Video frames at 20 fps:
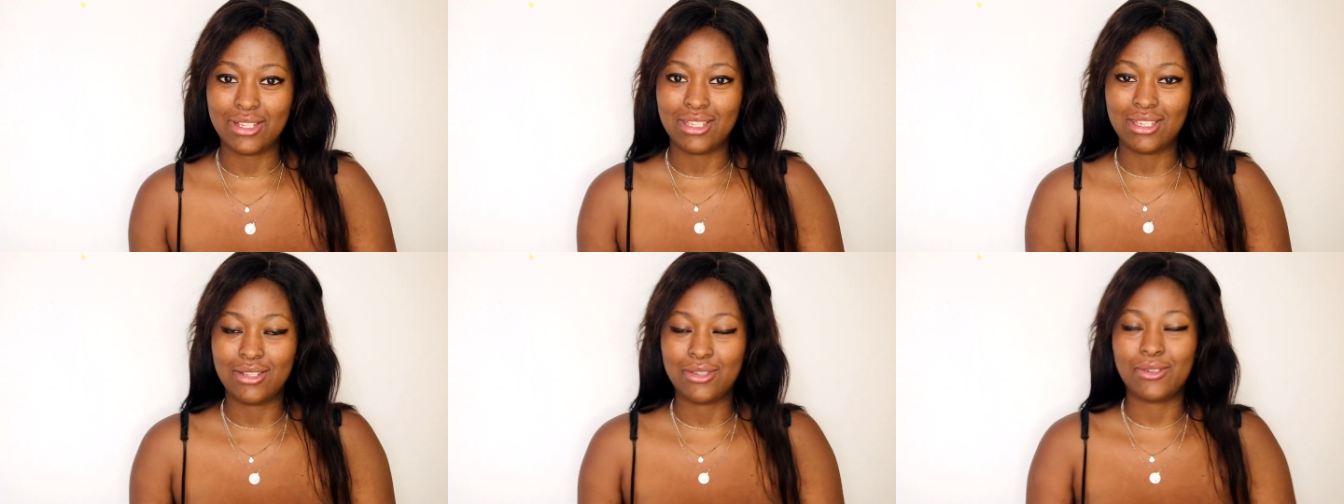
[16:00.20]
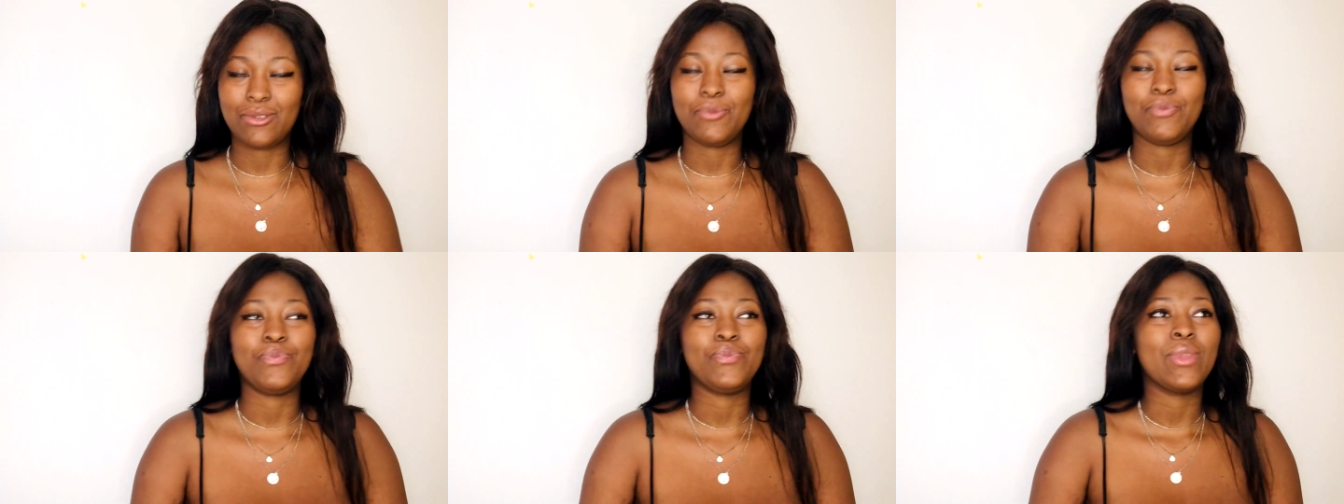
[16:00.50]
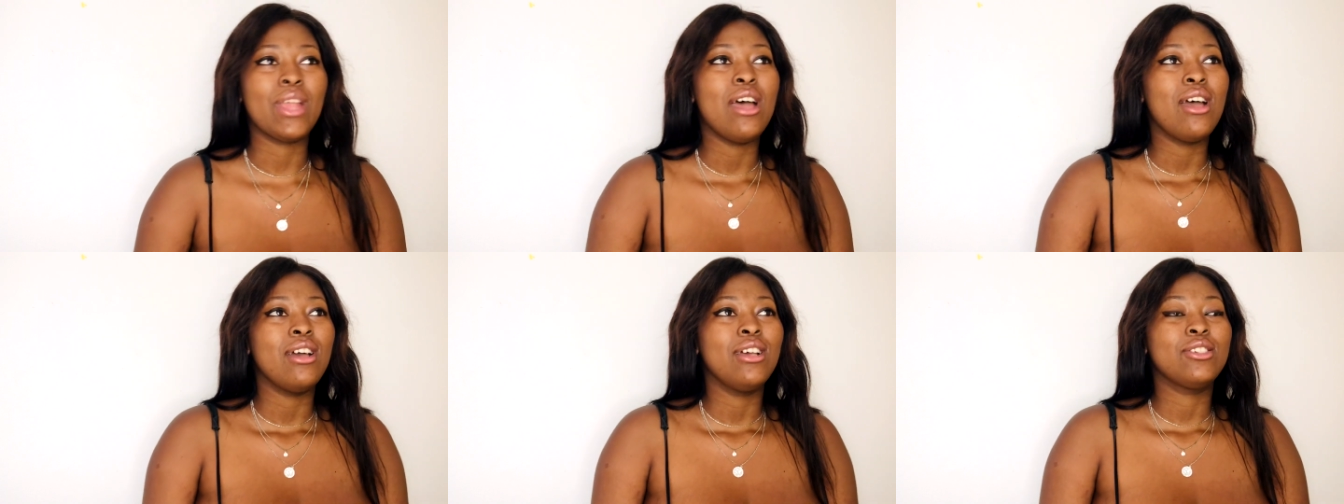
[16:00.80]
you know.
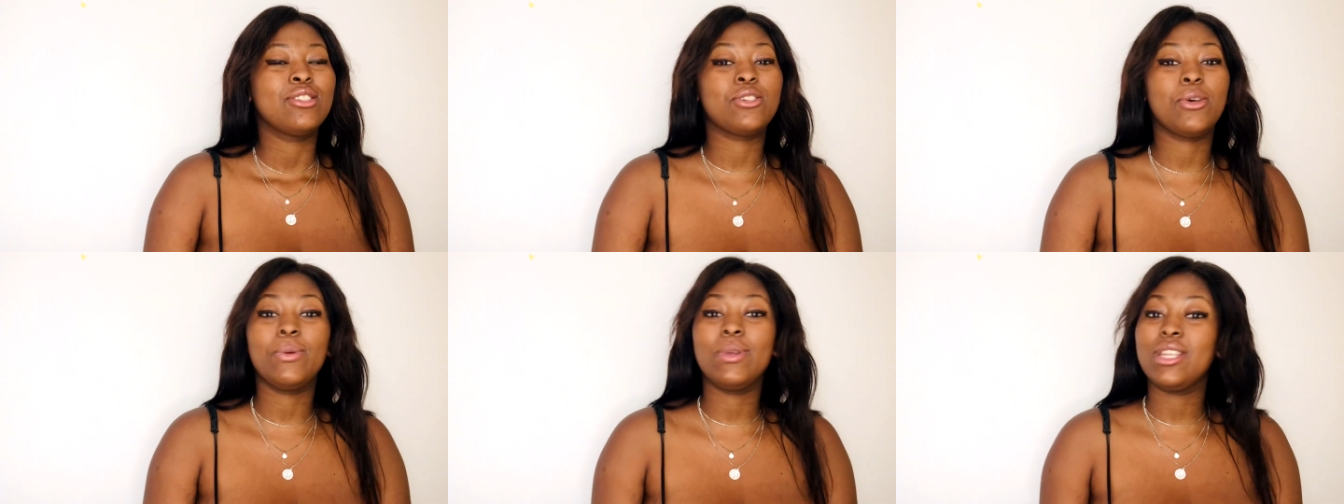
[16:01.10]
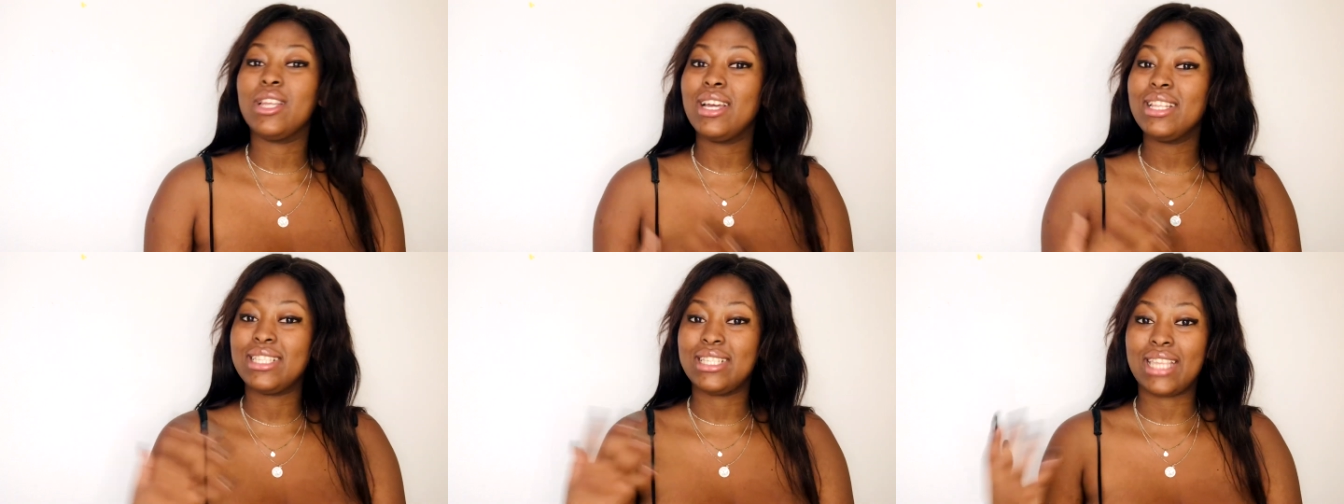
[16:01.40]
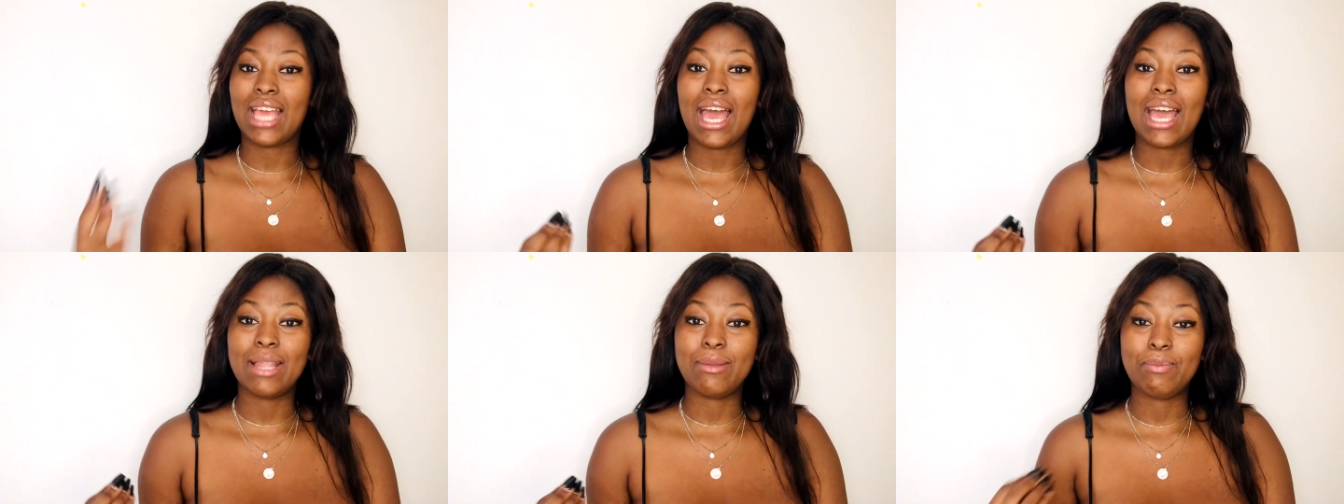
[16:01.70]
So we're not
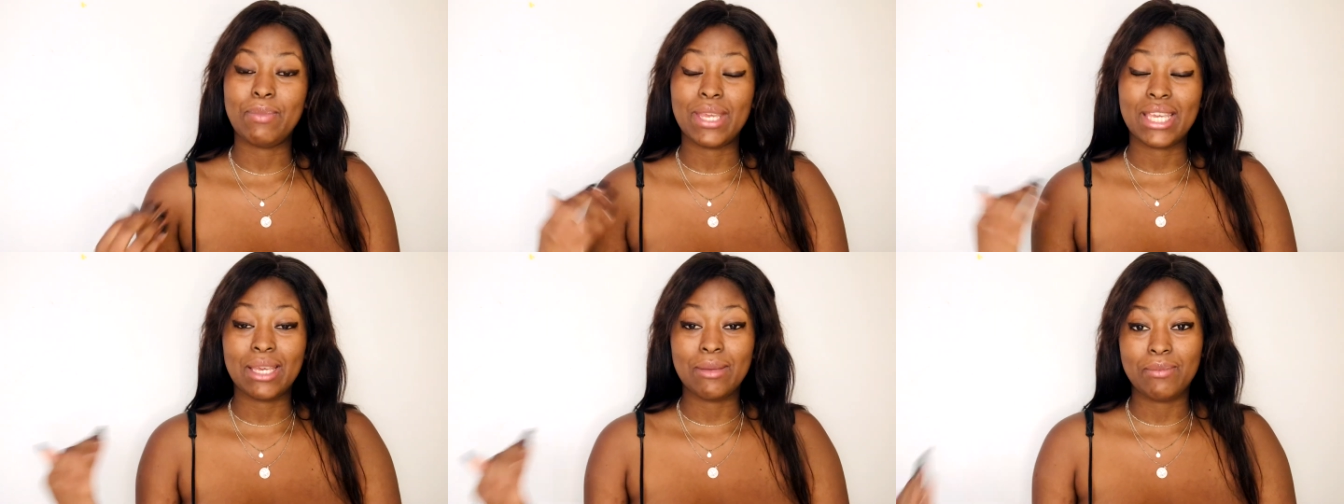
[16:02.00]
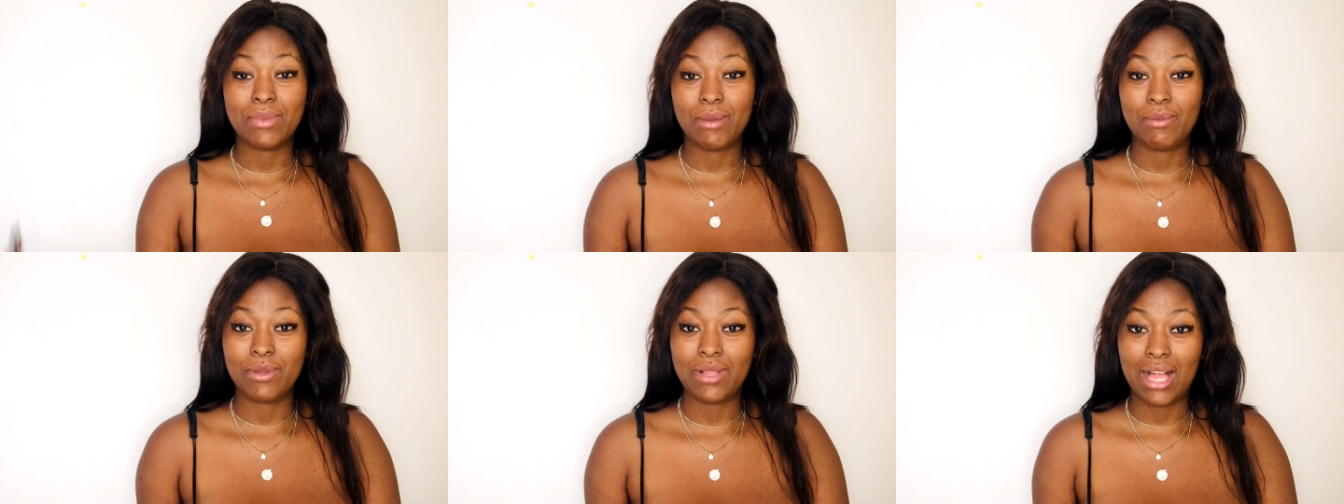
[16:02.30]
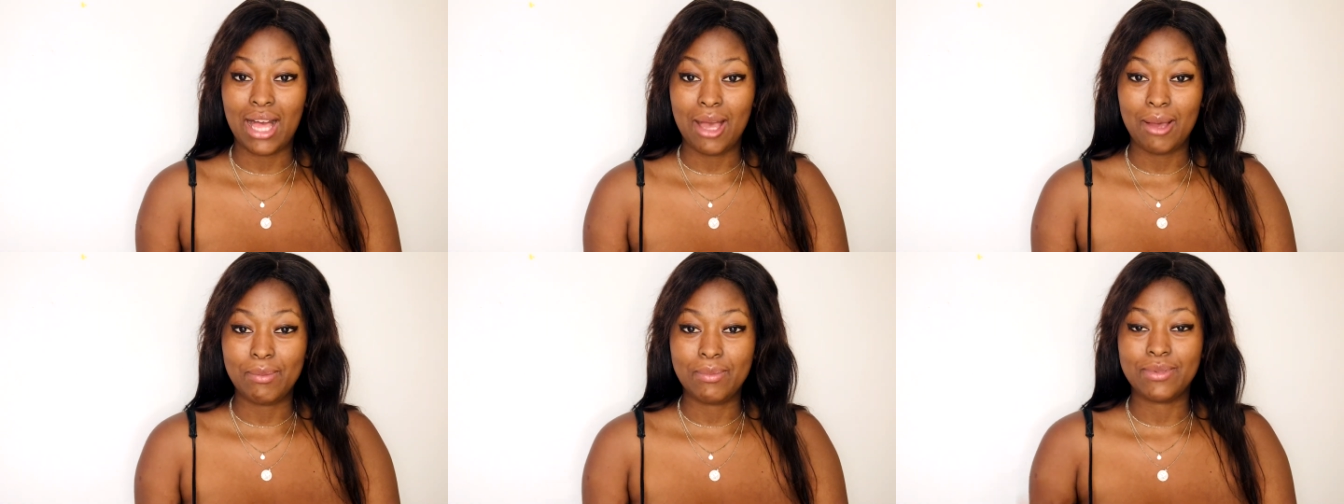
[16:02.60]
done picking people
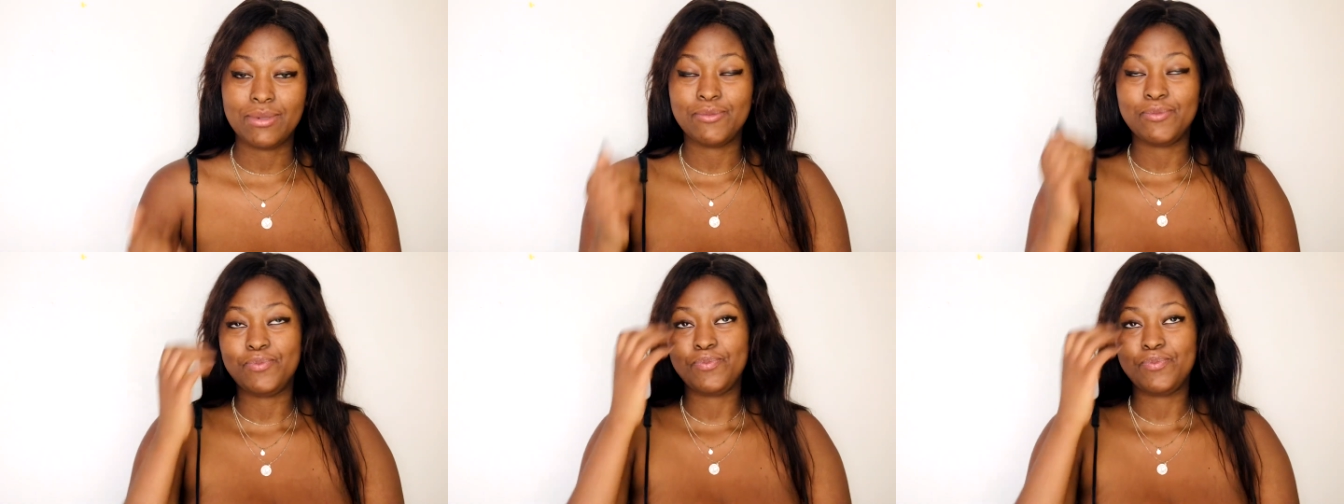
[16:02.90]
up.